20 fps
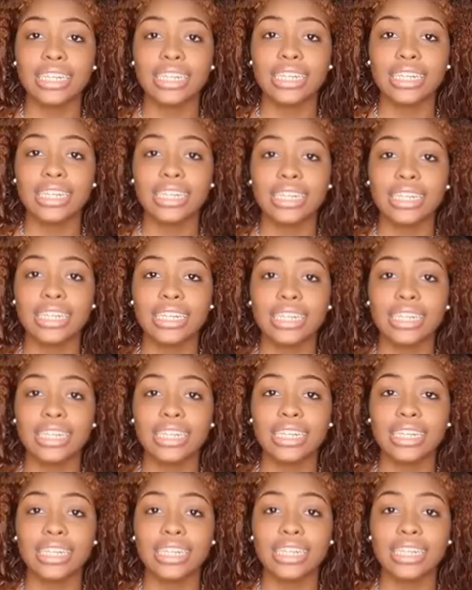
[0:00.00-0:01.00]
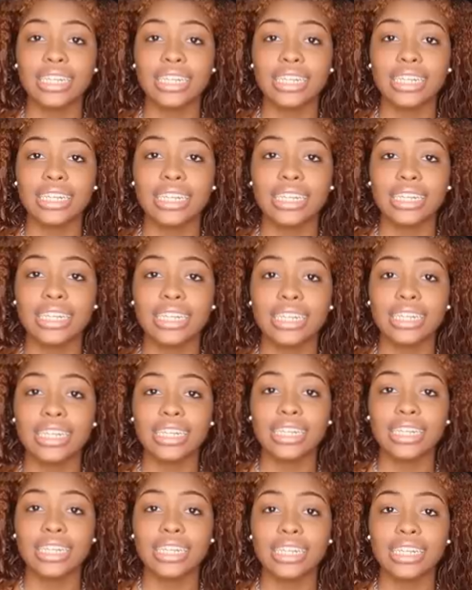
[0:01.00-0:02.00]

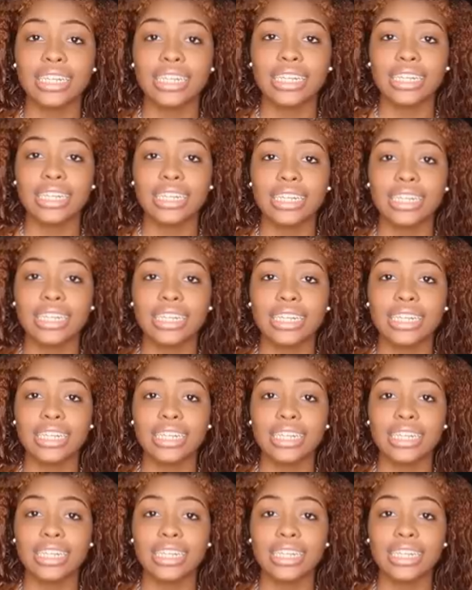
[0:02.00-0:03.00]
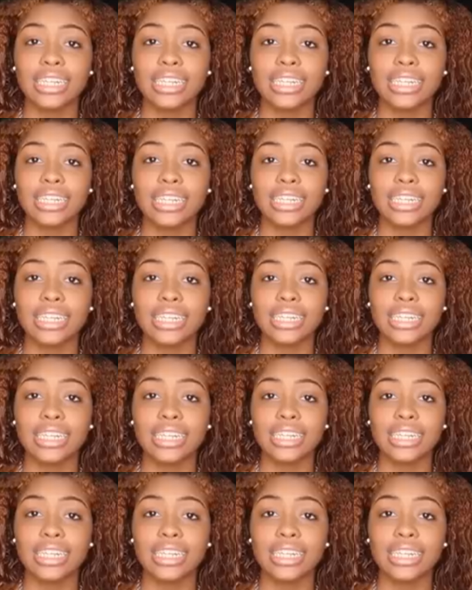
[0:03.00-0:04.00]

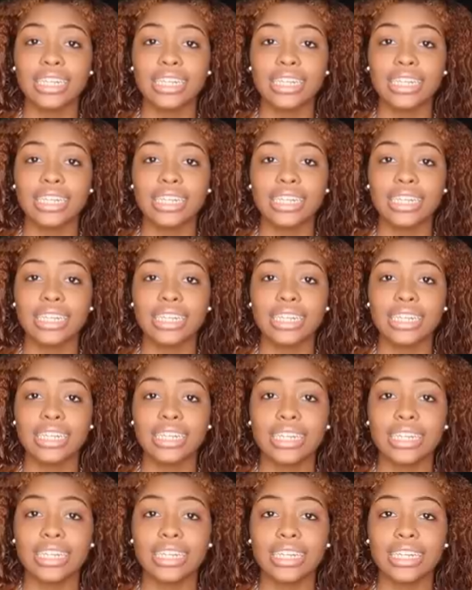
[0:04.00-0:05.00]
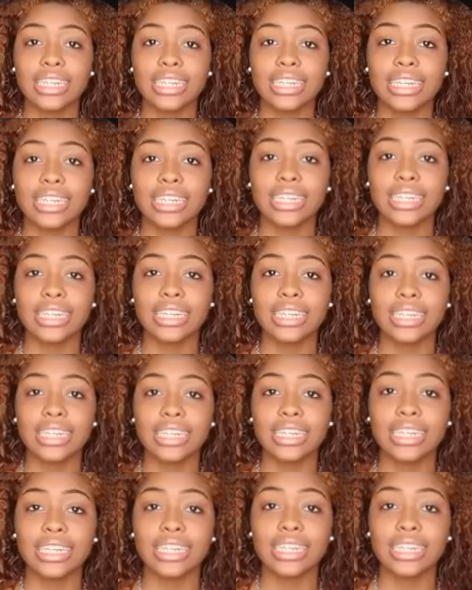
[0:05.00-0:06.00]
(silent)